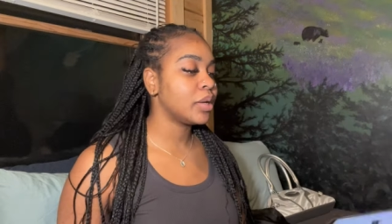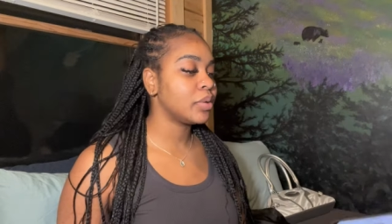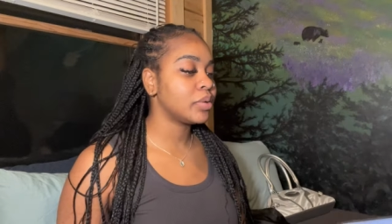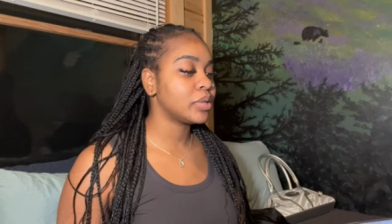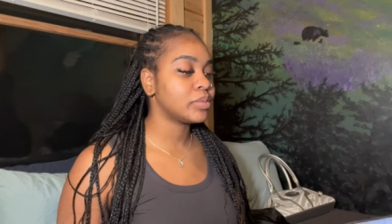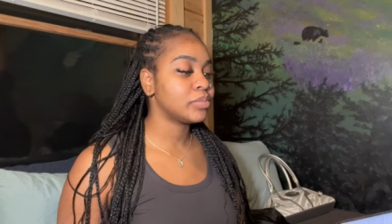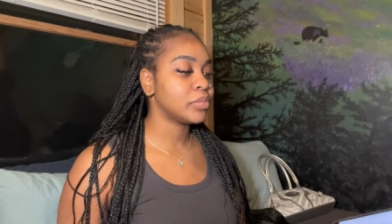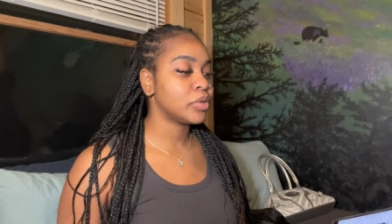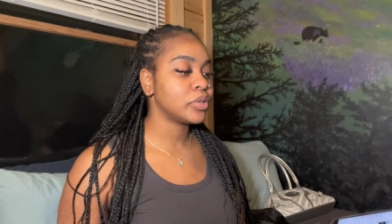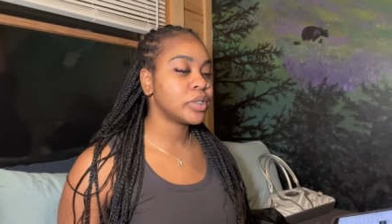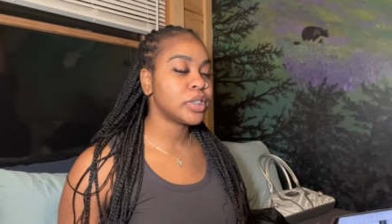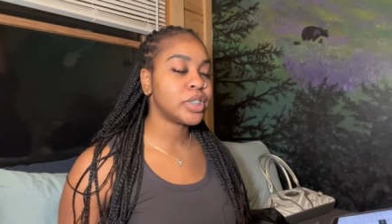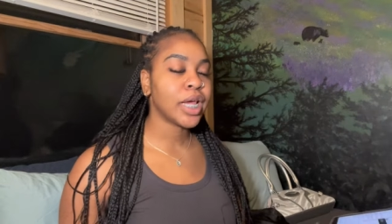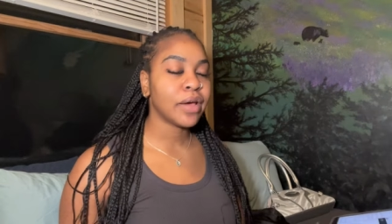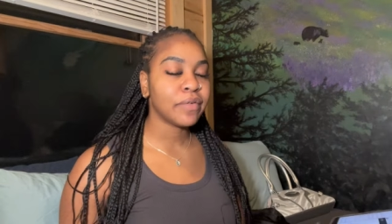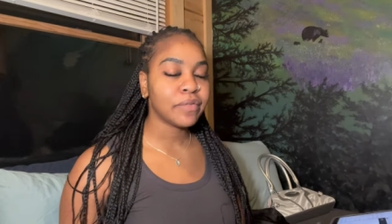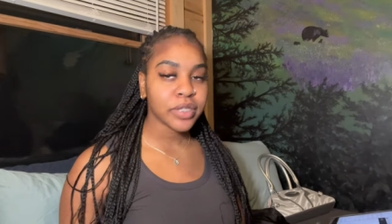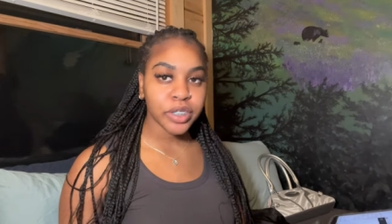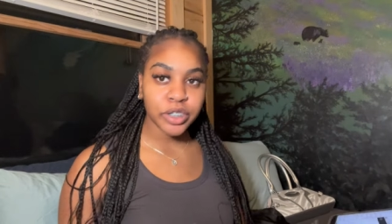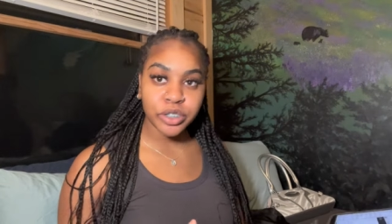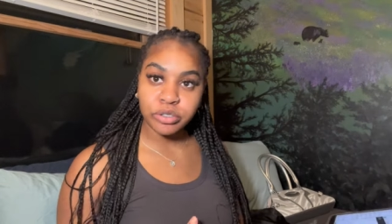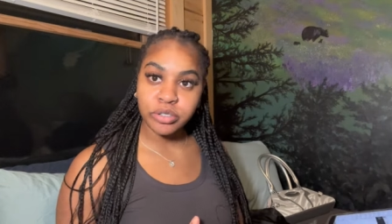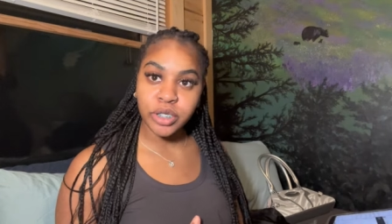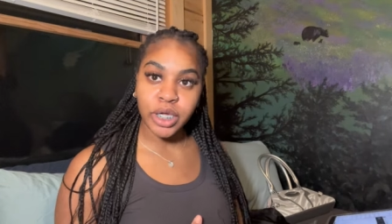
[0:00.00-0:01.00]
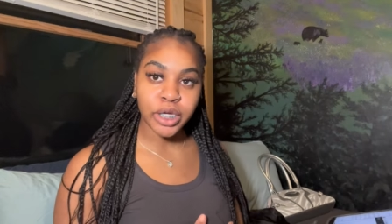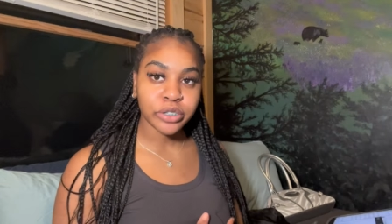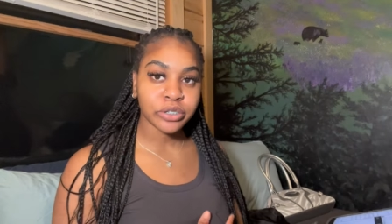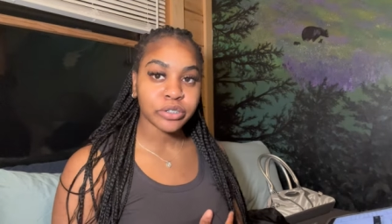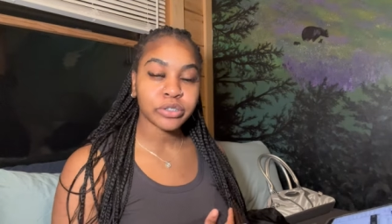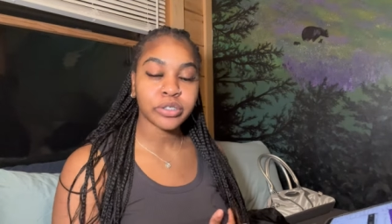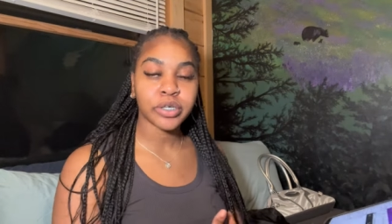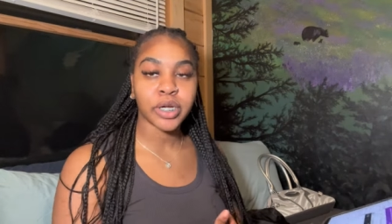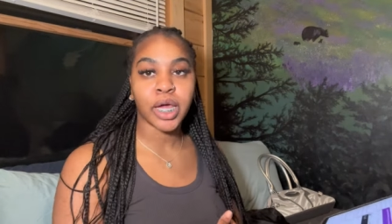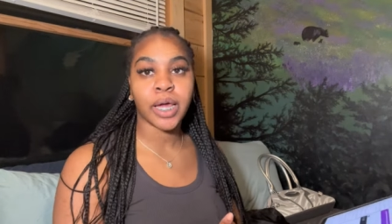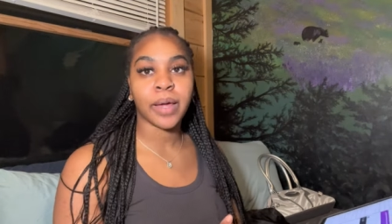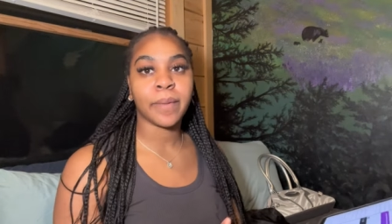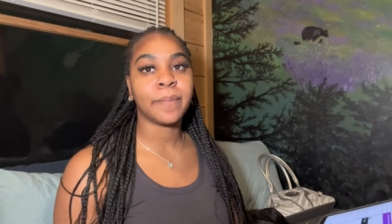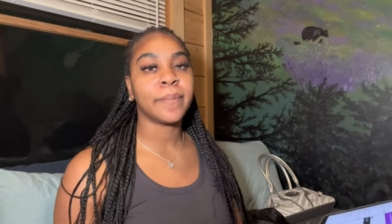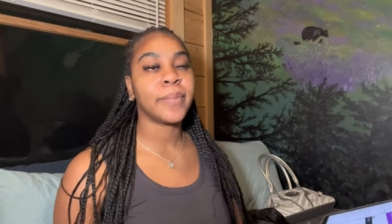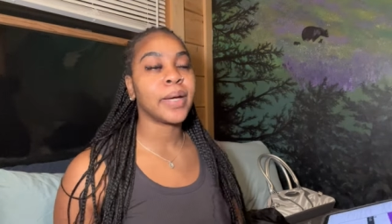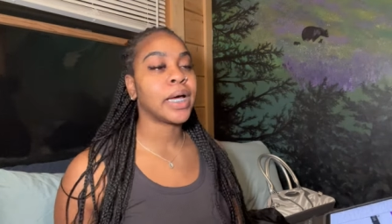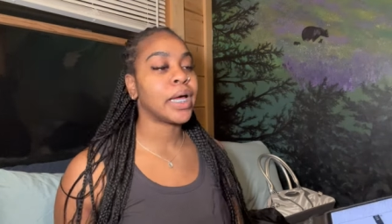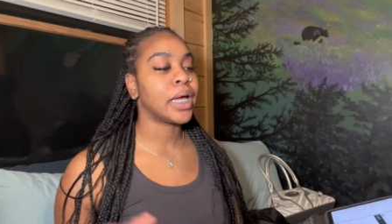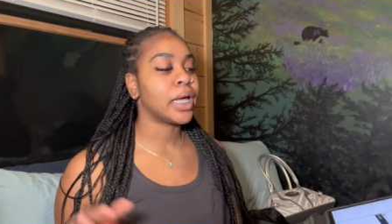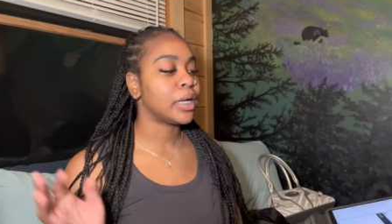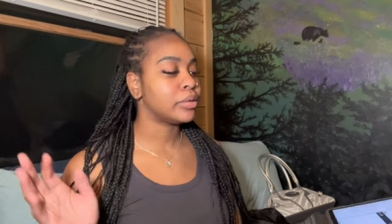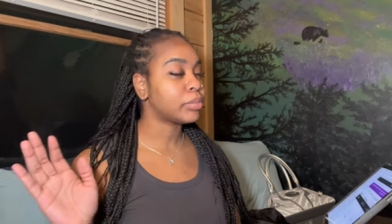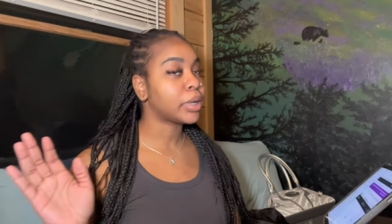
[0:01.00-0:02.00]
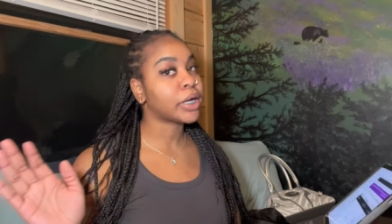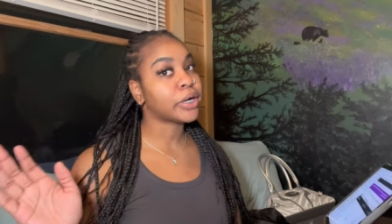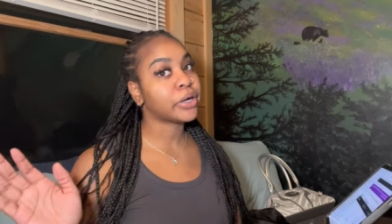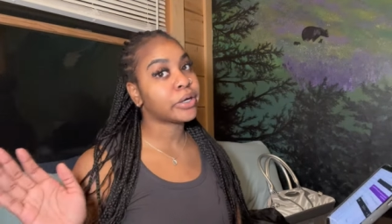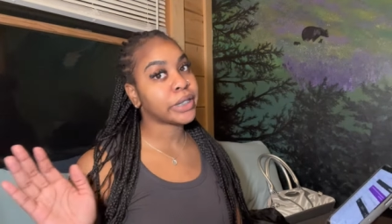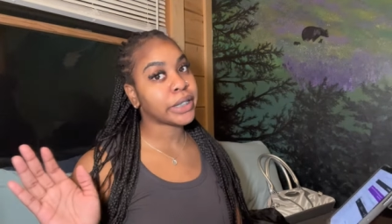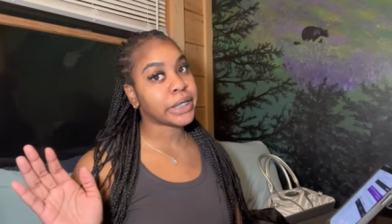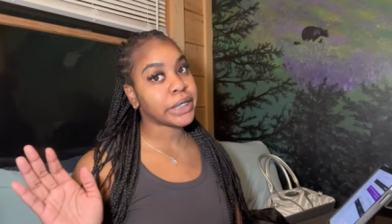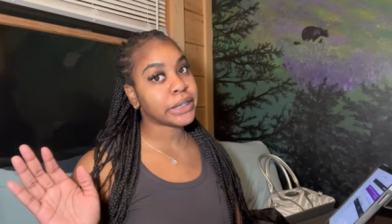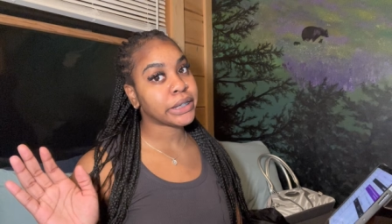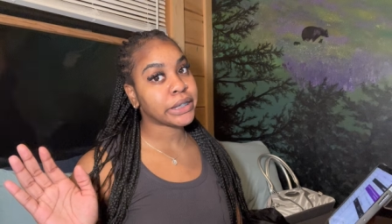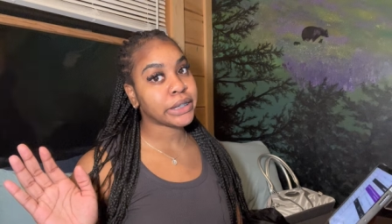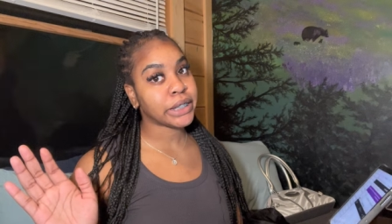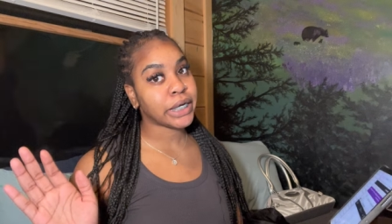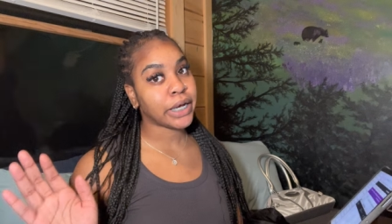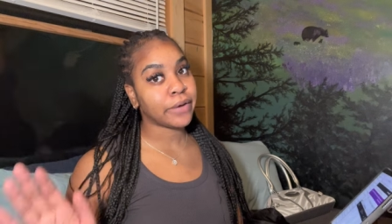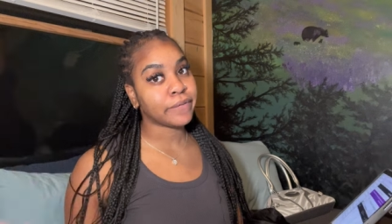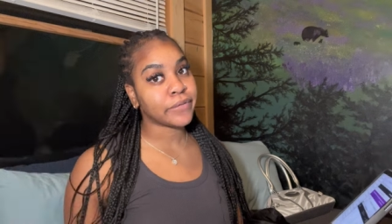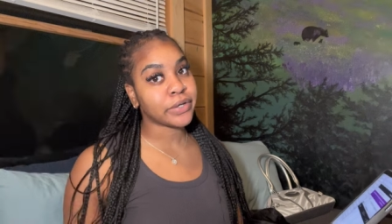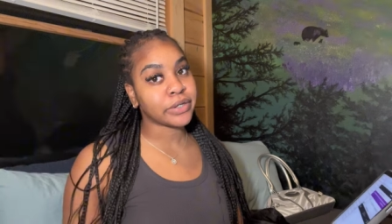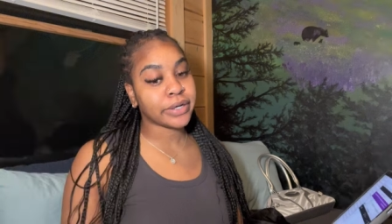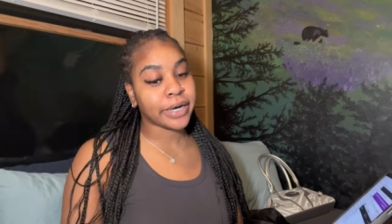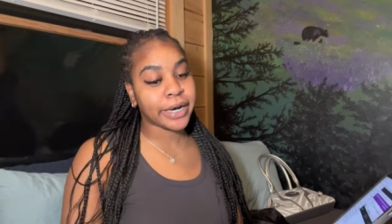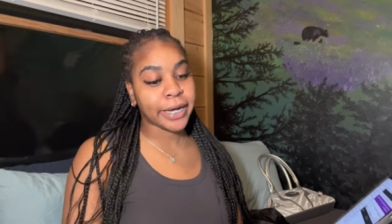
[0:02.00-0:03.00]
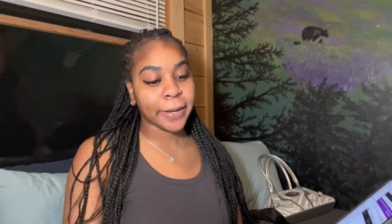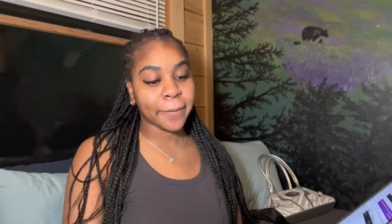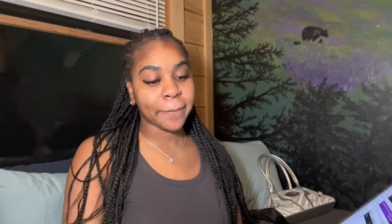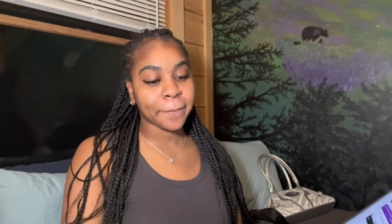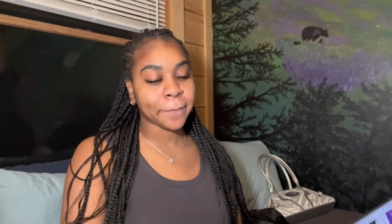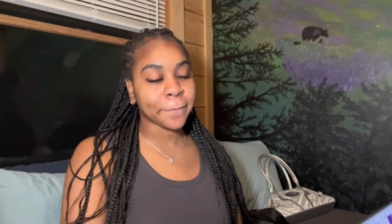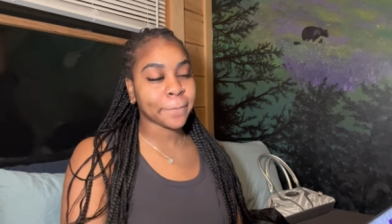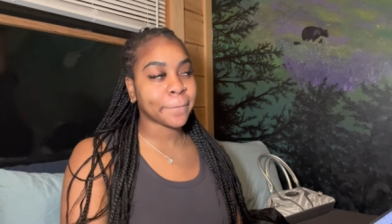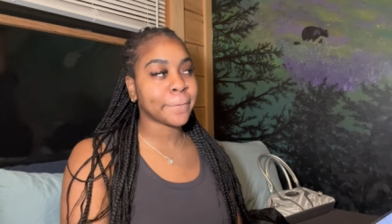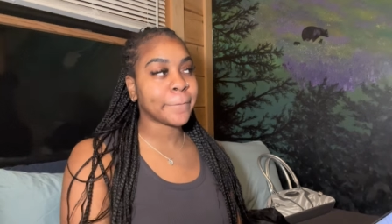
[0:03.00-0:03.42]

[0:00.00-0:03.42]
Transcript: It was most definitely due yesterday, but better late than never, right?